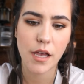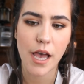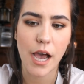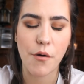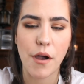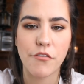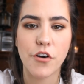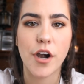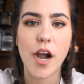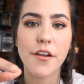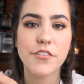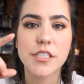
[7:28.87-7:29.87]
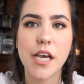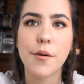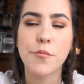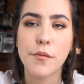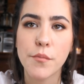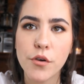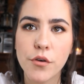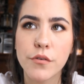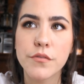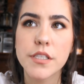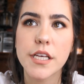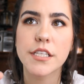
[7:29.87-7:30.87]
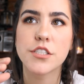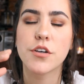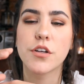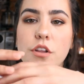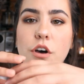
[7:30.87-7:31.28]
However, every time we moved, it took